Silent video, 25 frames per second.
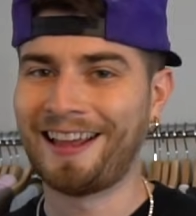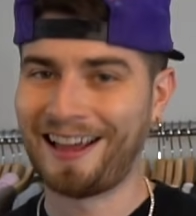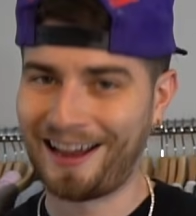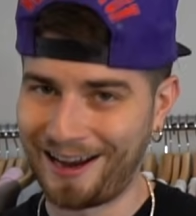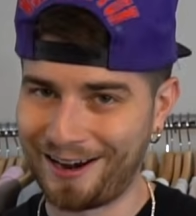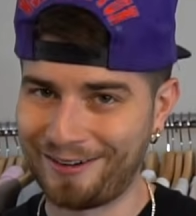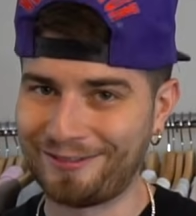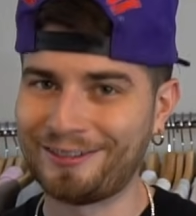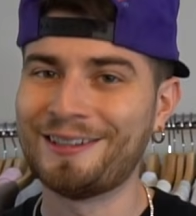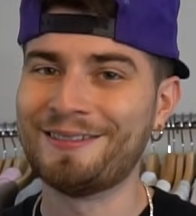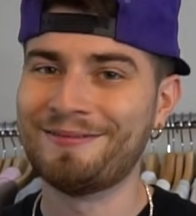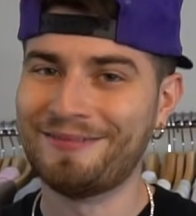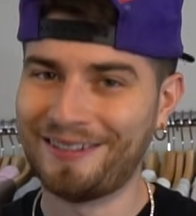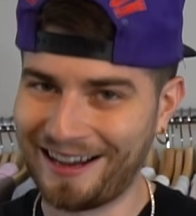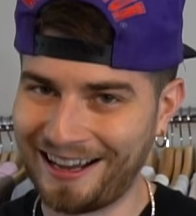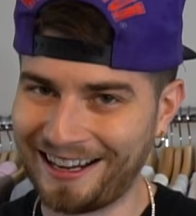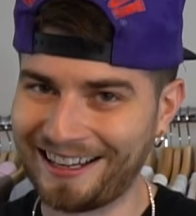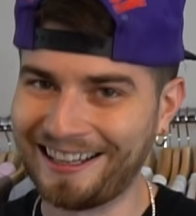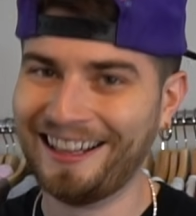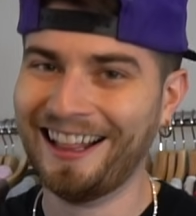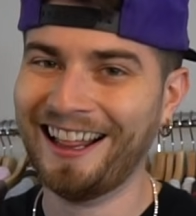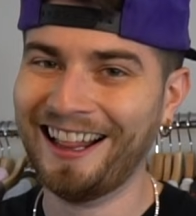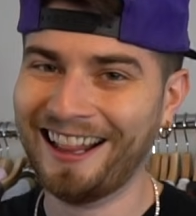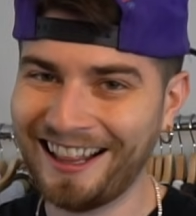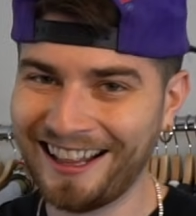
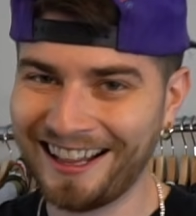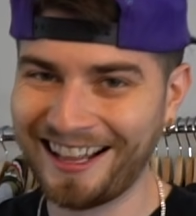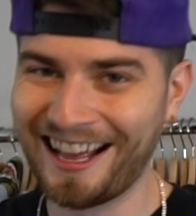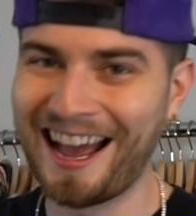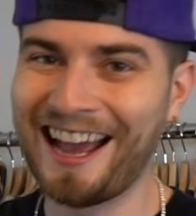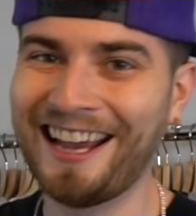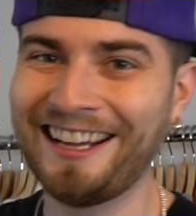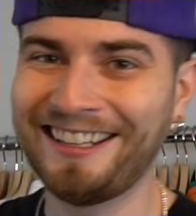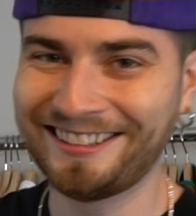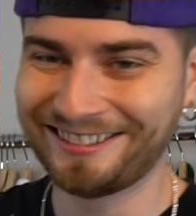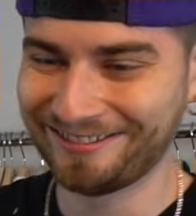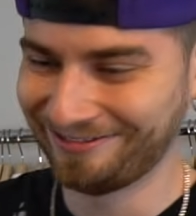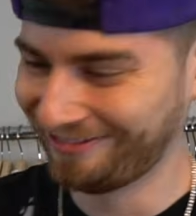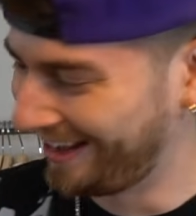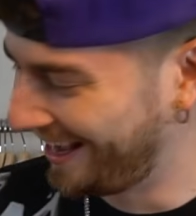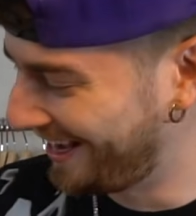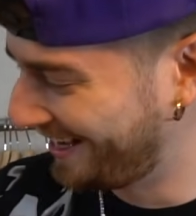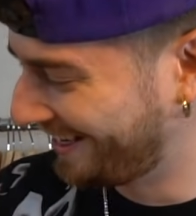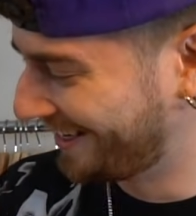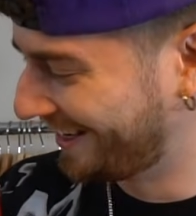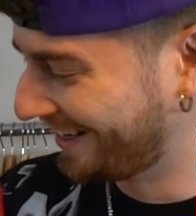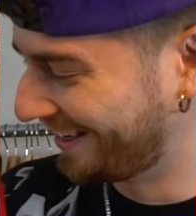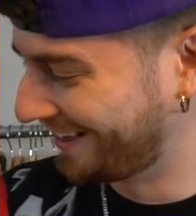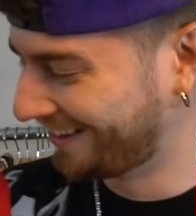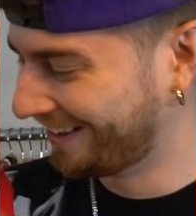Everybody likes
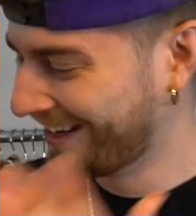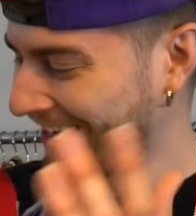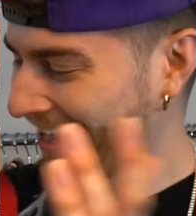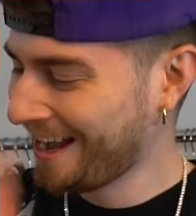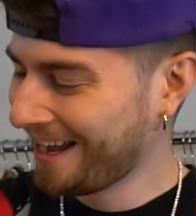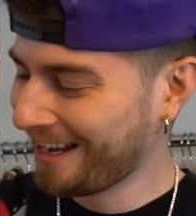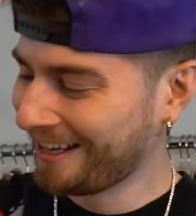mayo.